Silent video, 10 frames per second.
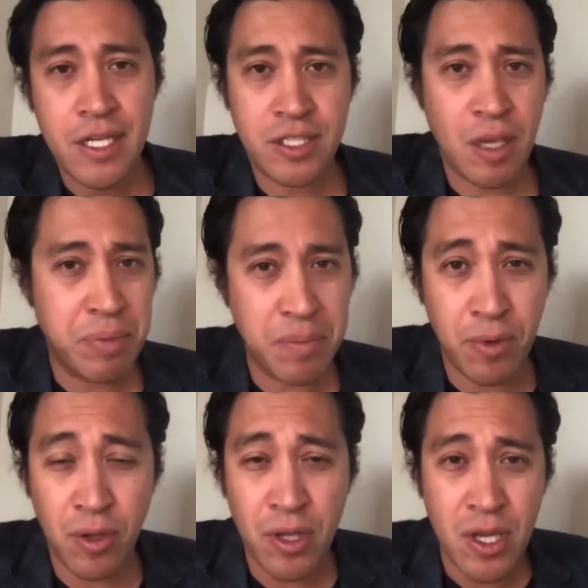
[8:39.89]
Some
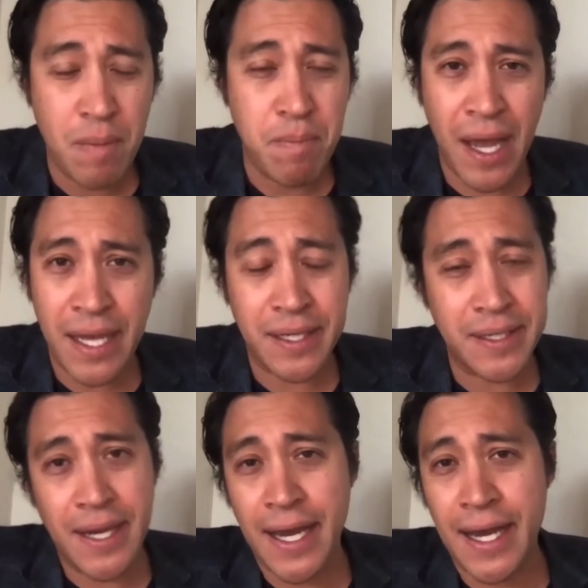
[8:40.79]
people might,
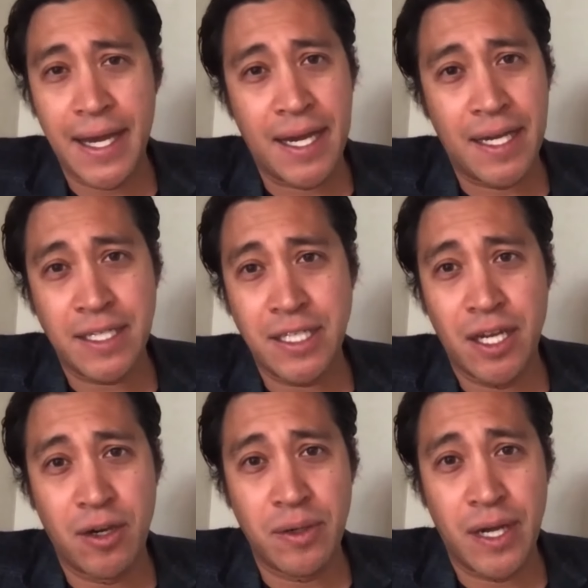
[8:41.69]

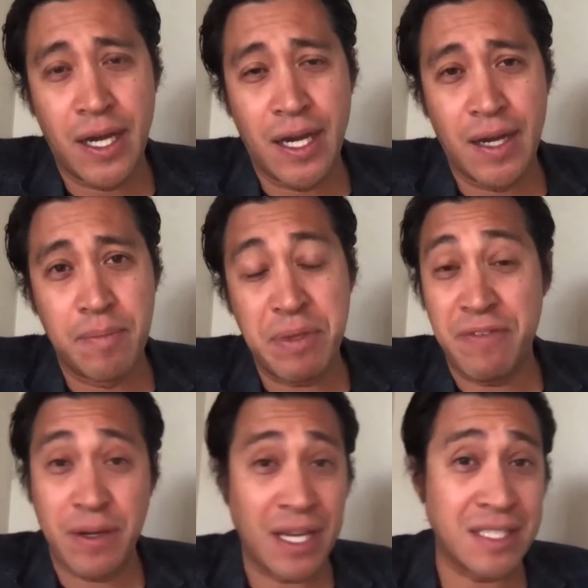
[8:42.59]
be
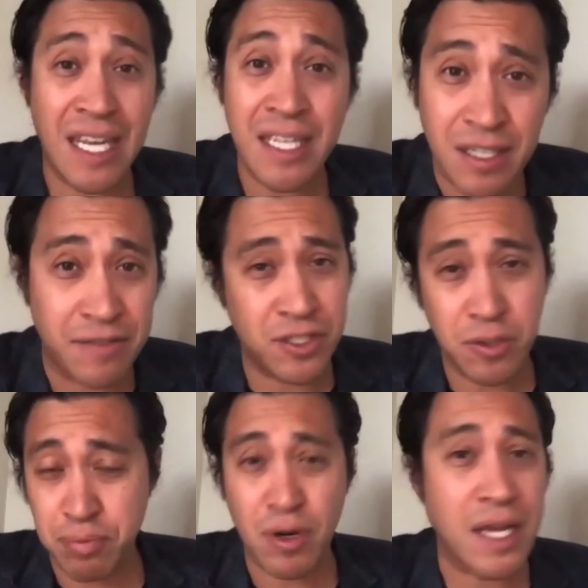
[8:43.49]
very attentive
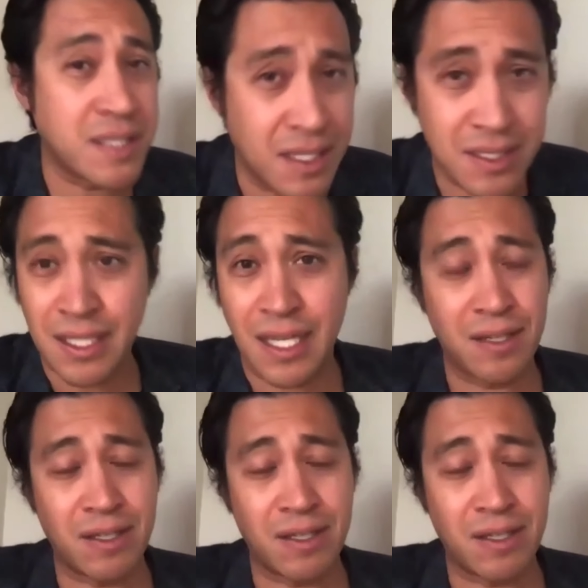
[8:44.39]
to processing it.